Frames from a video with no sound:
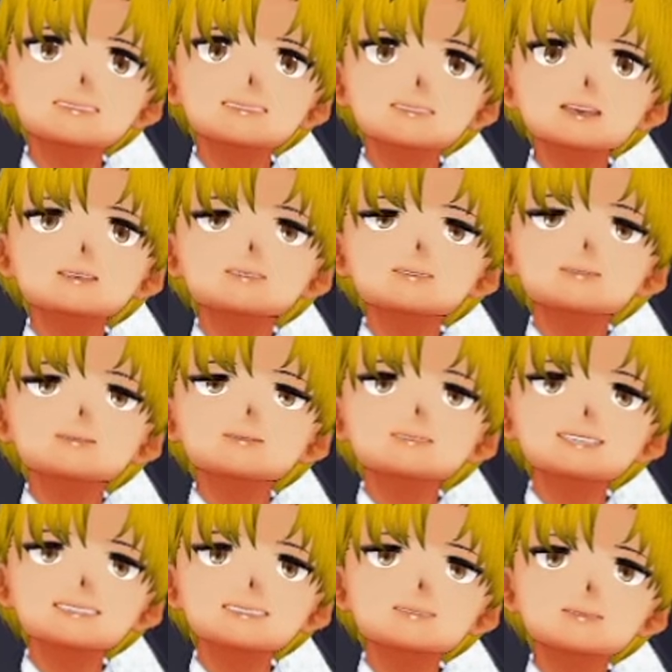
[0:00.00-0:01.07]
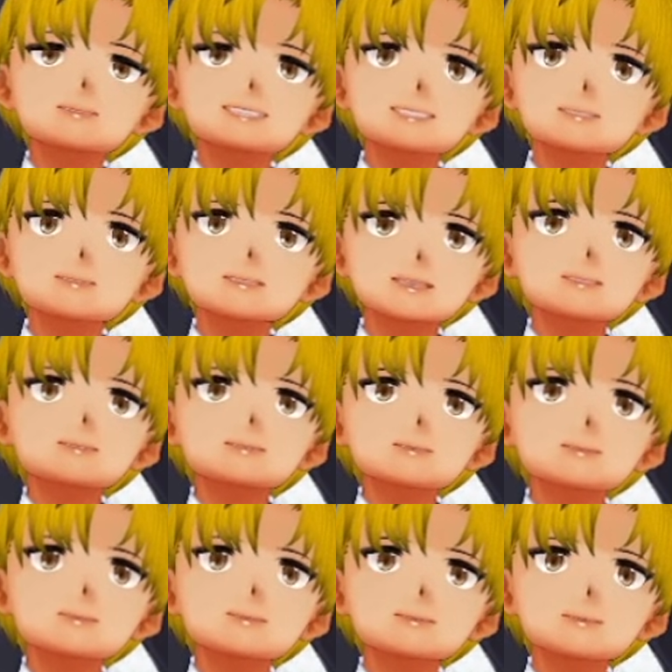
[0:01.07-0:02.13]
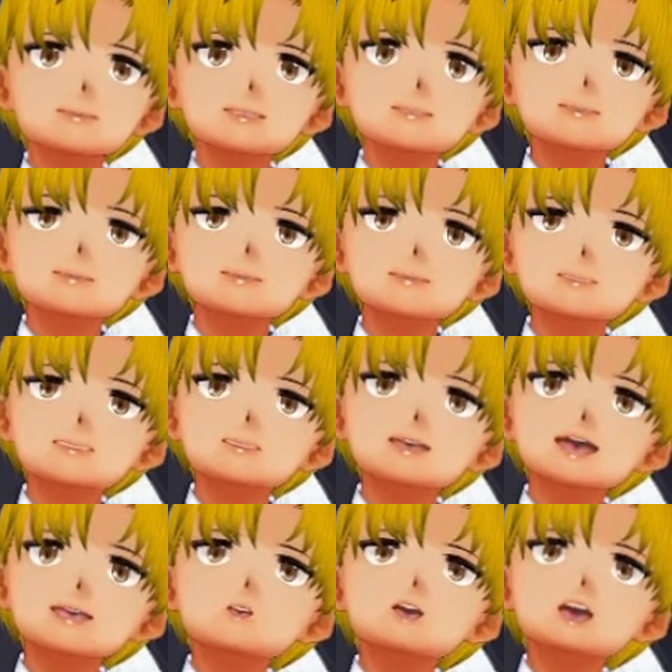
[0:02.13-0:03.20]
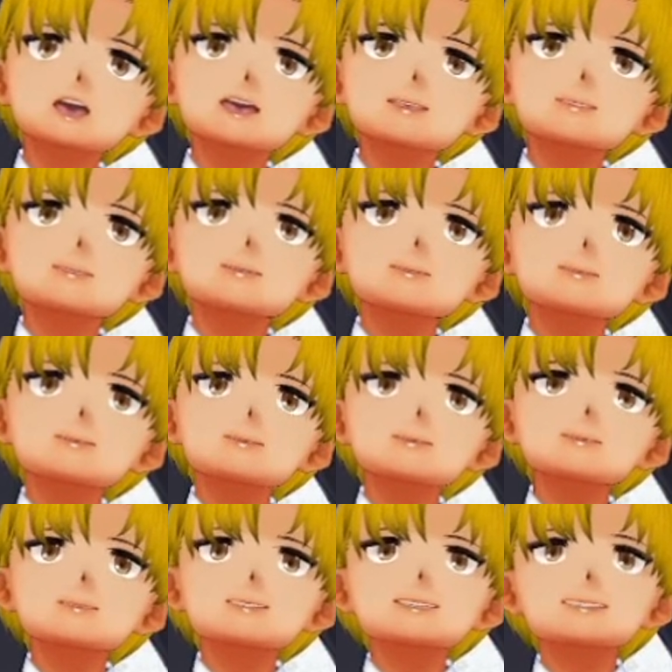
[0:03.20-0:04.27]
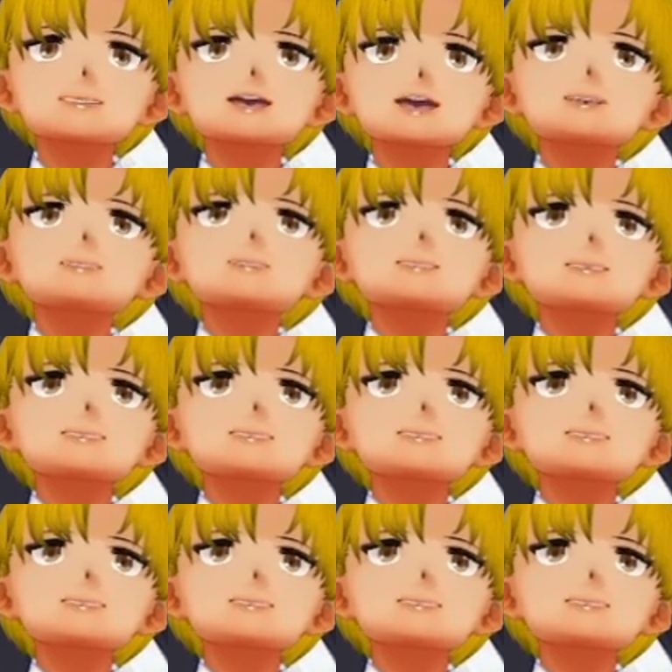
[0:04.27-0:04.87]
averts her gaze and mumbles. You're like a nice person,